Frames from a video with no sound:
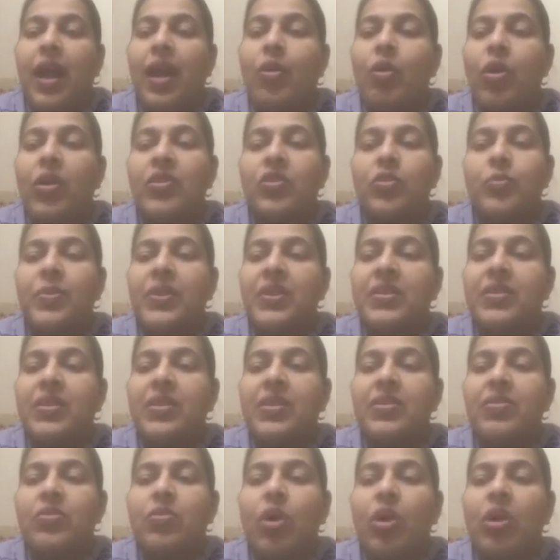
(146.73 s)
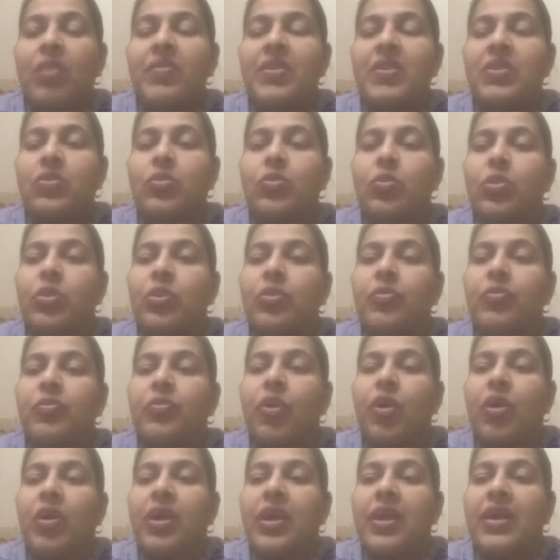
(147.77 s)
An honest person is always known
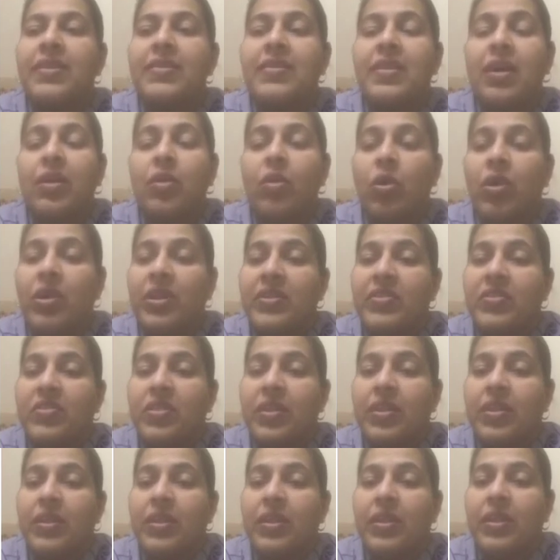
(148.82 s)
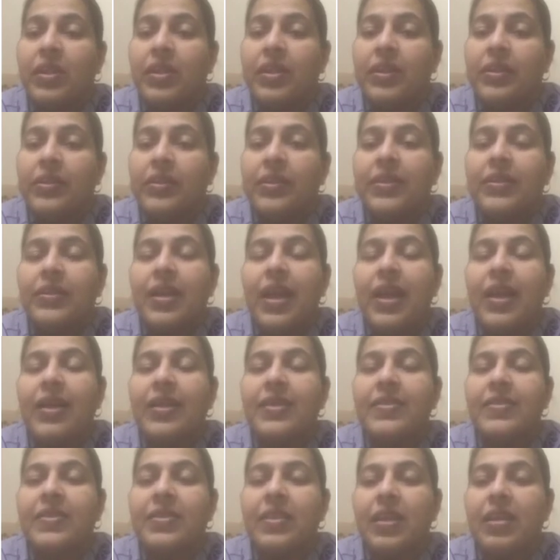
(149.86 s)
for his her honesty, just like
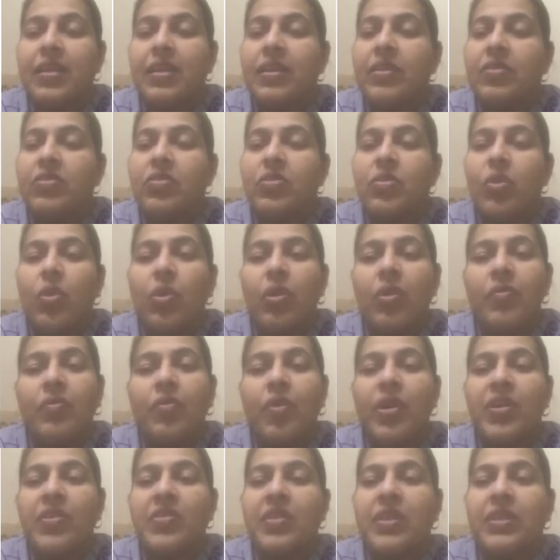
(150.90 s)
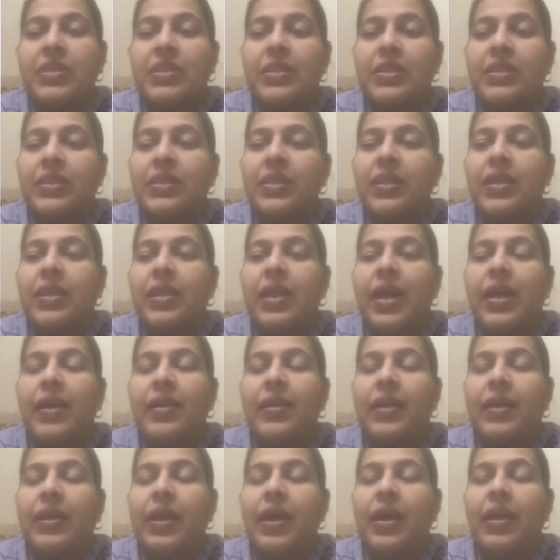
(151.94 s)
a sun is known for his eternal
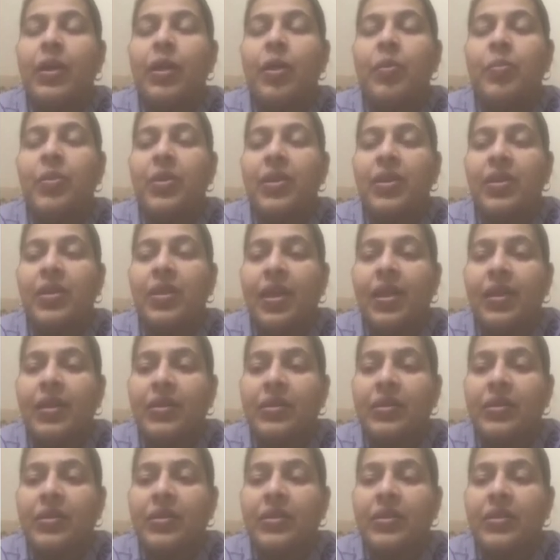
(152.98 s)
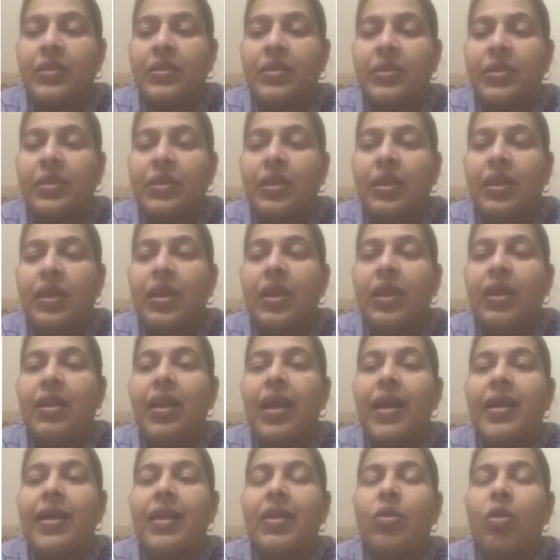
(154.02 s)
light and unlimited energy.
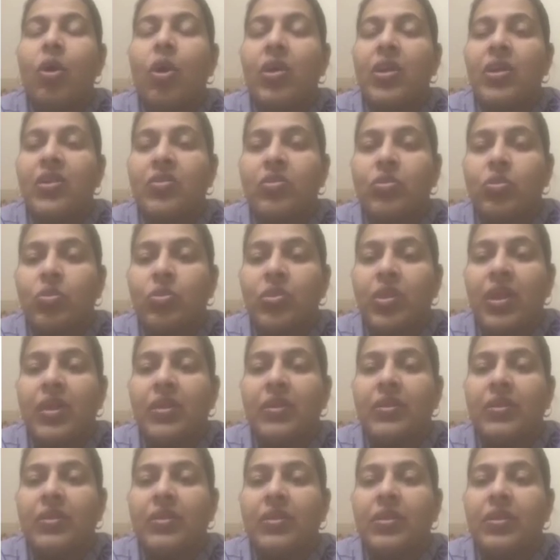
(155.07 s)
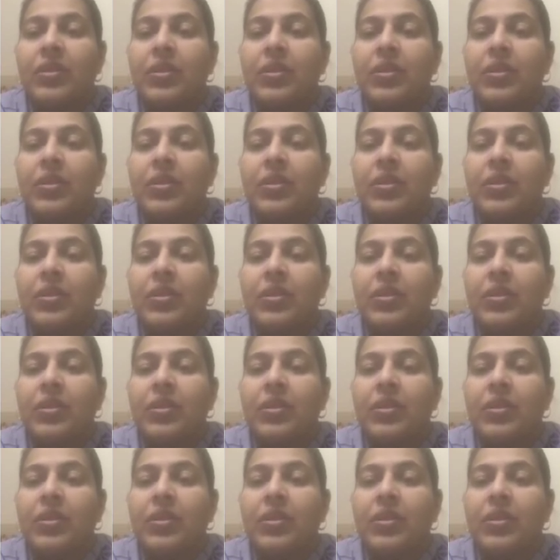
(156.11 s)
Like an honest student,